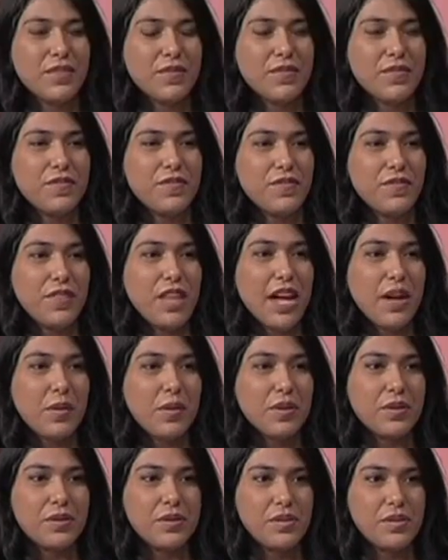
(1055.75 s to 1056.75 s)
the
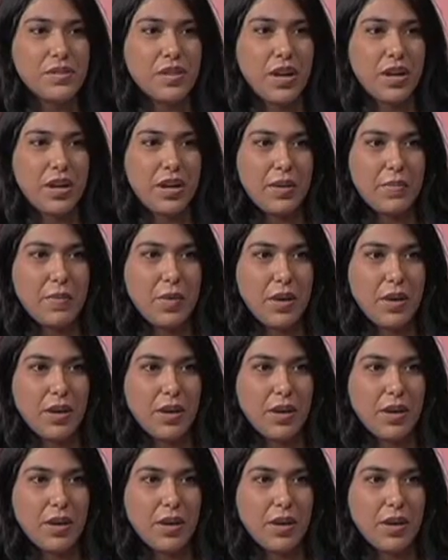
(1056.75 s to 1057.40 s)
flowers um,